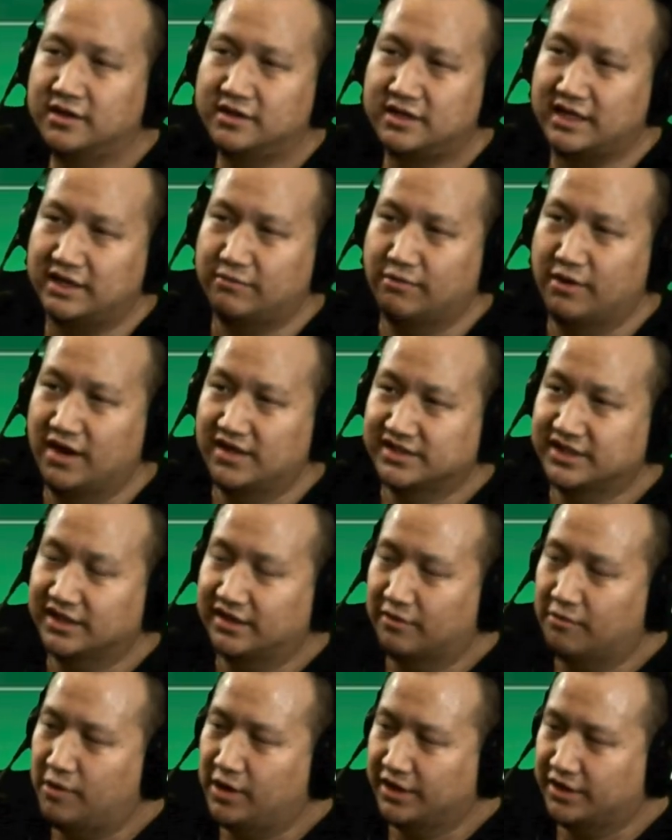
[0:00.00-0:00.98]
he grinds
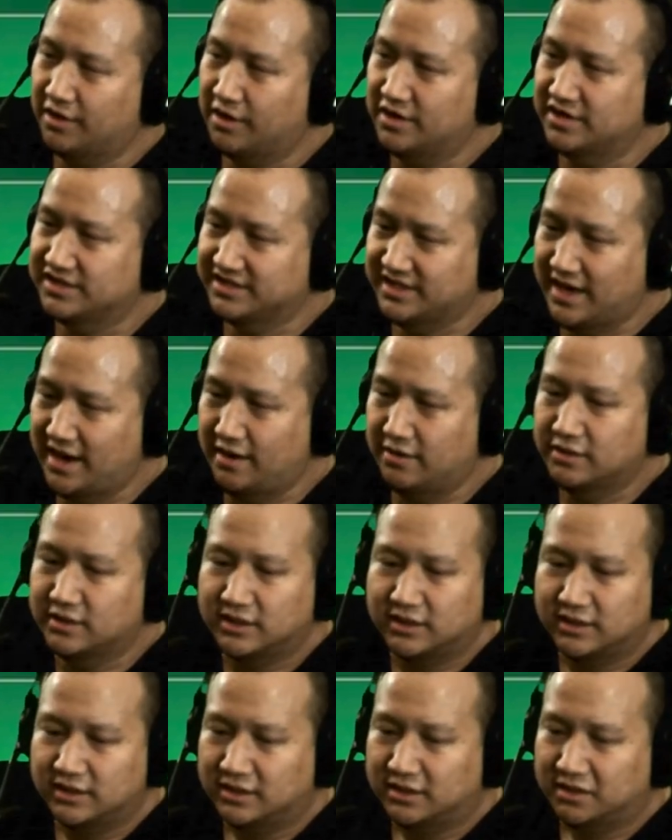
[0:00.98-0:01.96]
at Hawaiian Gardens now.
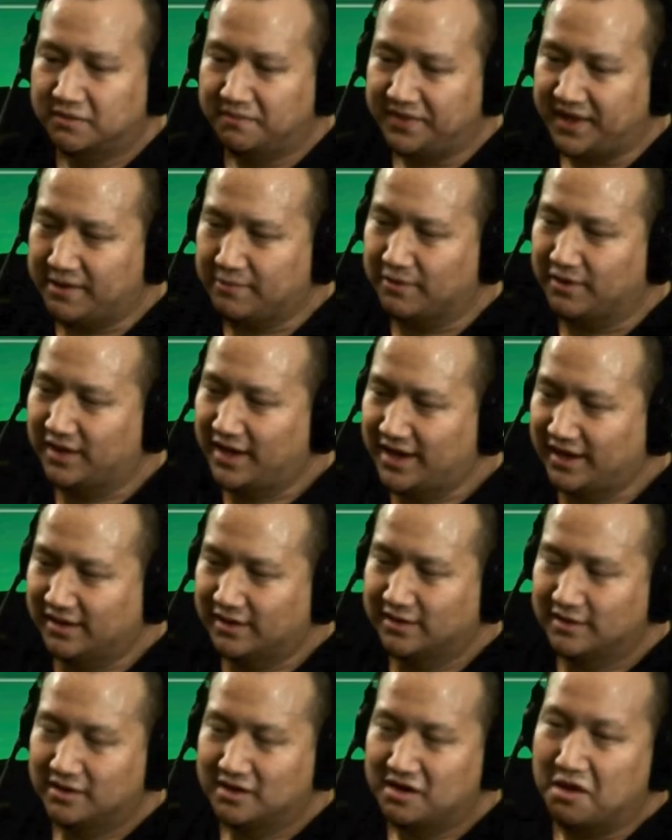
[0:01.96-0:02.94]
They were
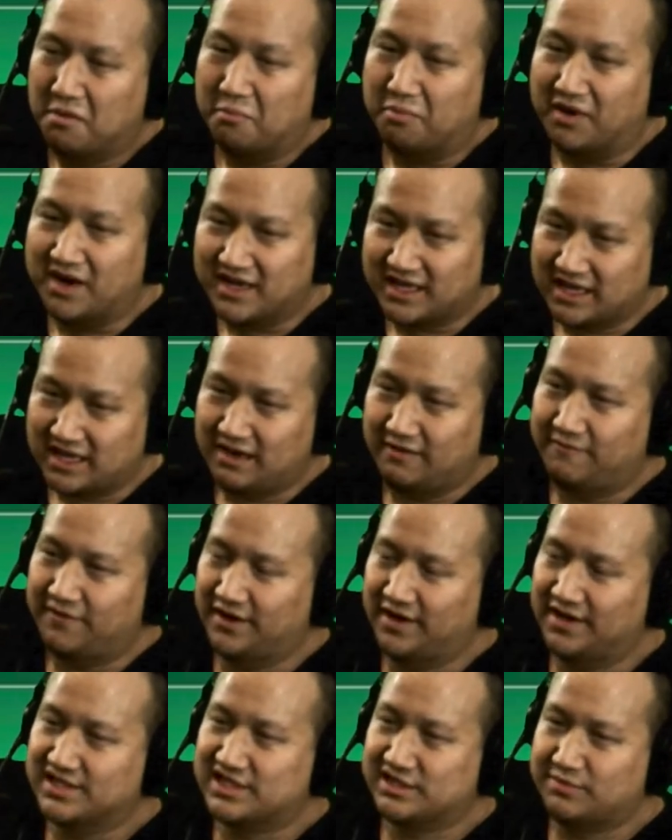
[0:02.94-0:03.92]
like break
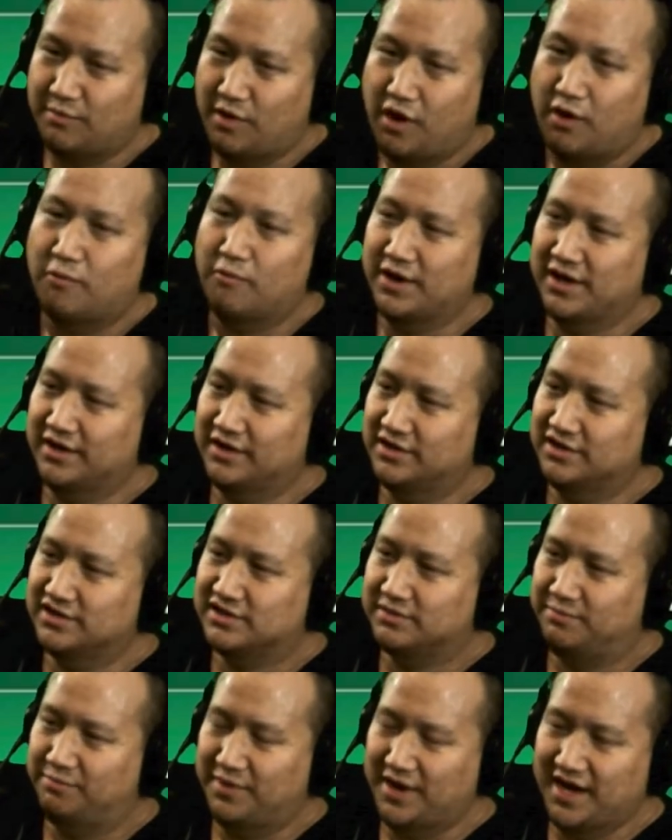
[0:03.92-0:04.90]
even, small
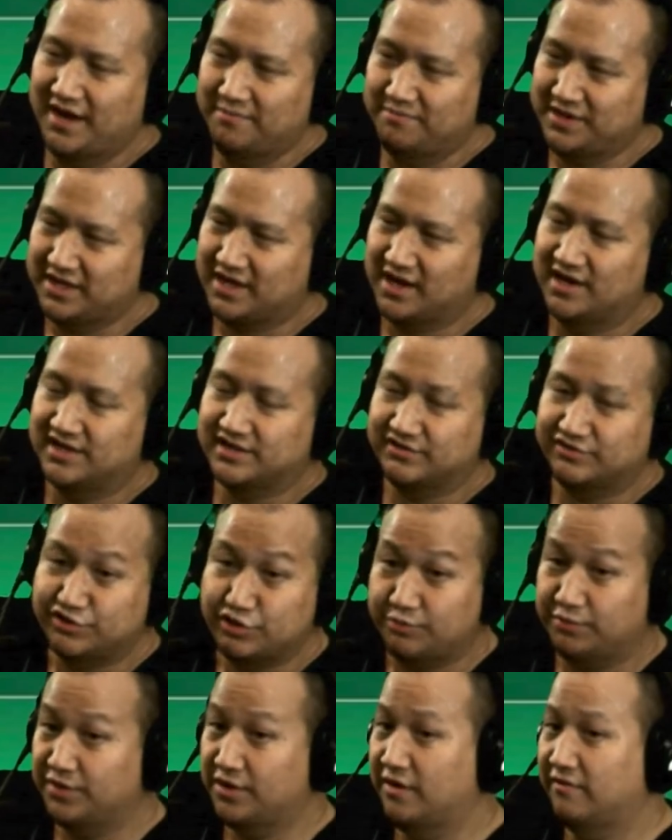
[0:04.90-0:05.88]
winners, but because of
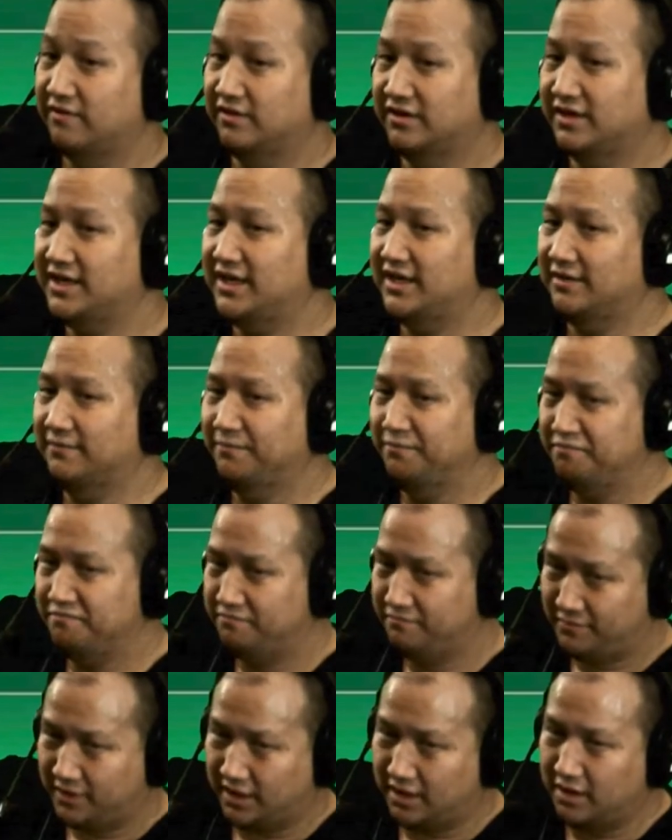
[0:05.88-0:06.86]
Supernova Elite,
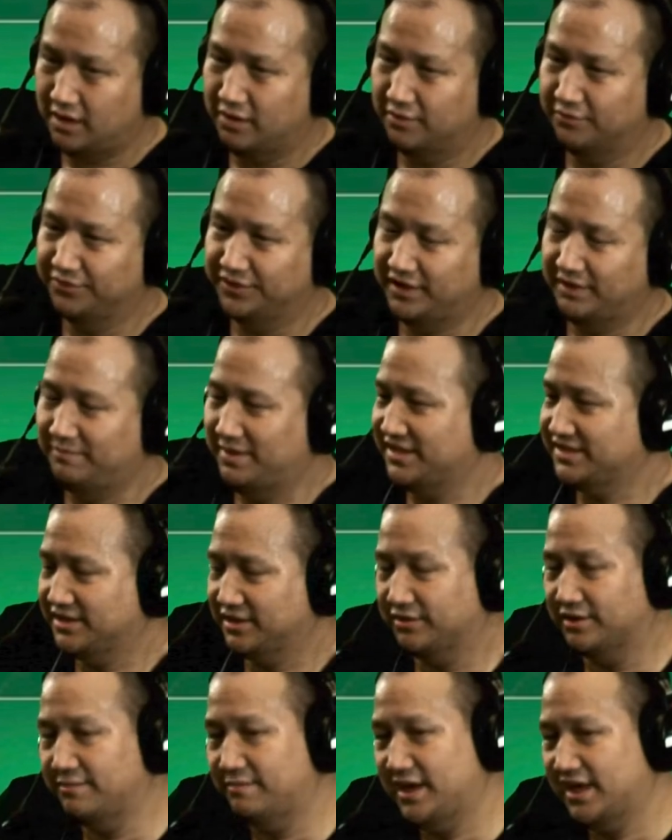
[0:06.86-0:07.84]
they
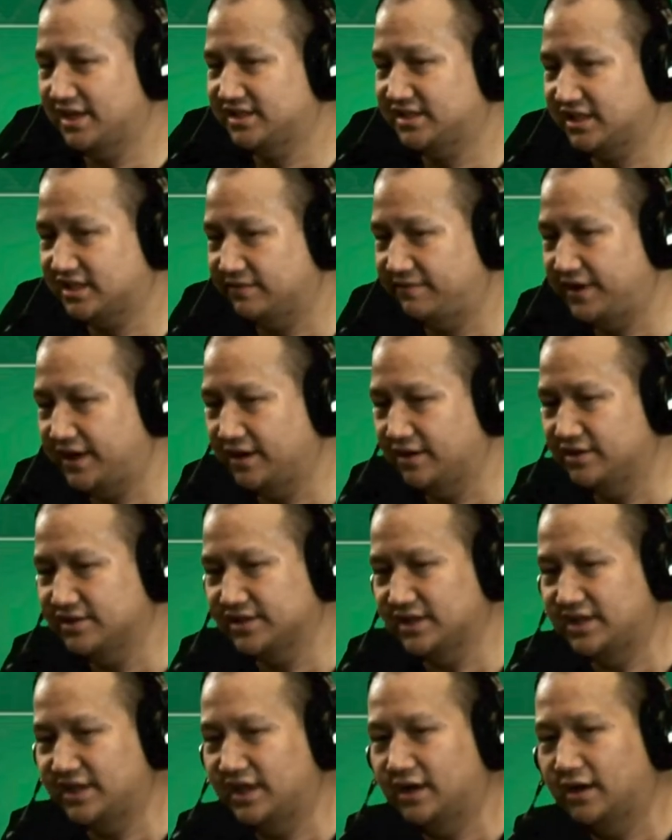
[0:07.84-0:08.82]
basically make six
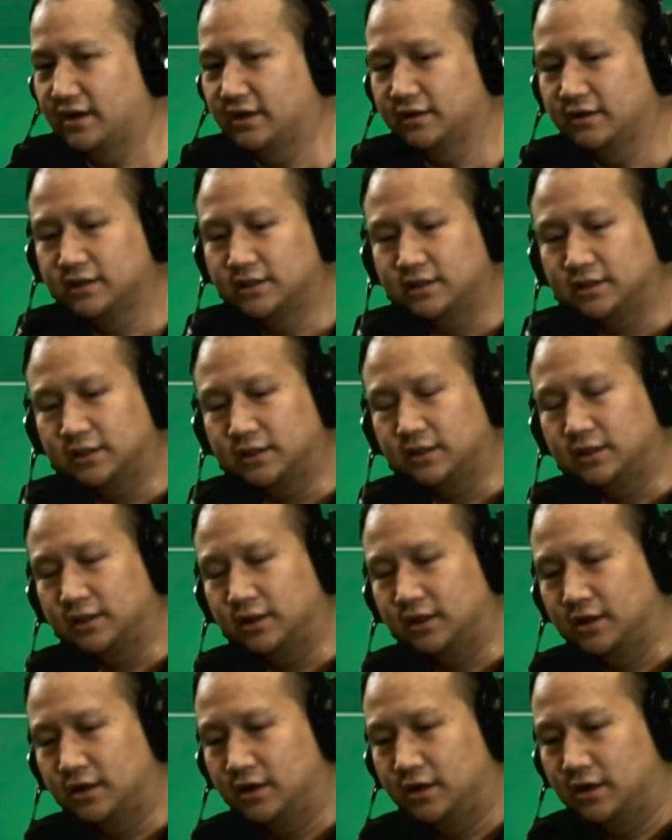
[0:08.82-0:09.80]
figures a year
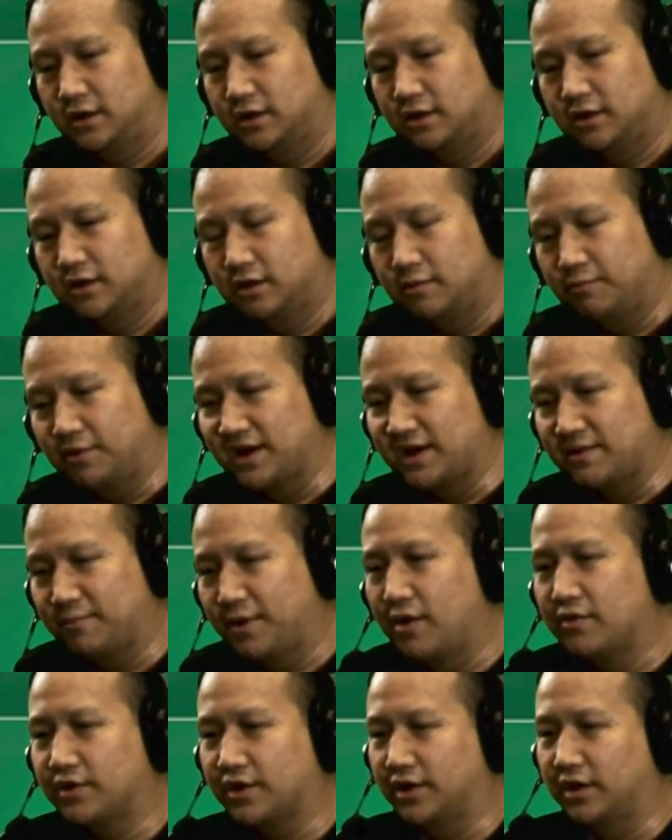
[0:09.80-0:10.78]
playing
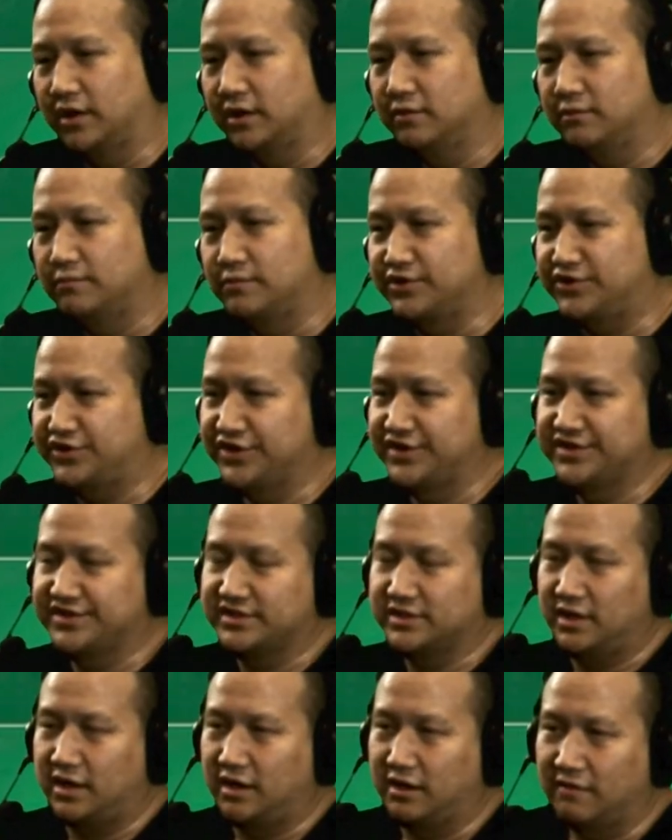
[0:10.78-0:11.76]
poker, which
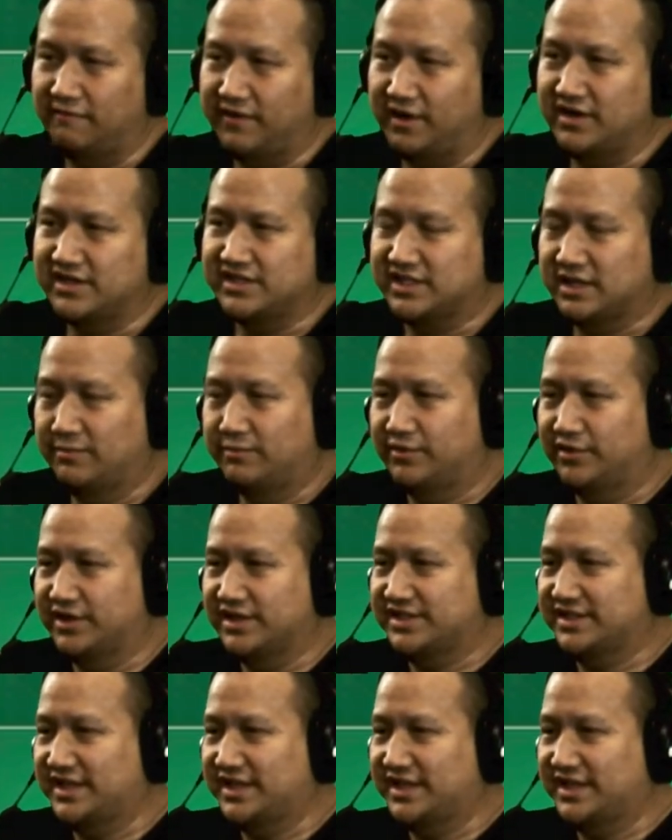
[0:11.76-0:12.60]
is, very similar to,